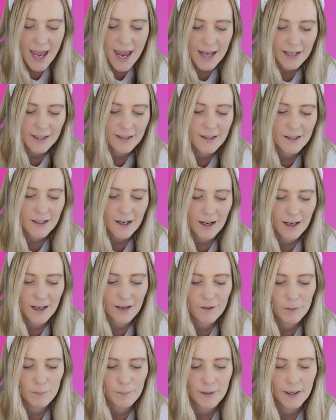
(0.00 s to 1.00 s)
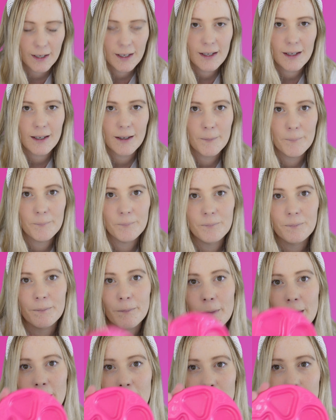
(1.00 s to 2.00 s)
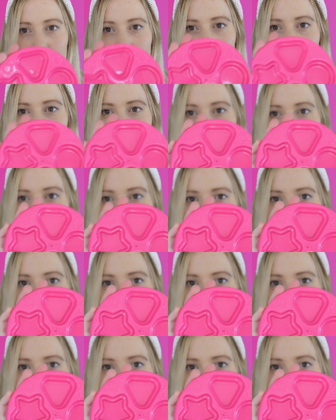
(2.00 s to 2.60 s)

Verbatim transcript: And I have a pink picnic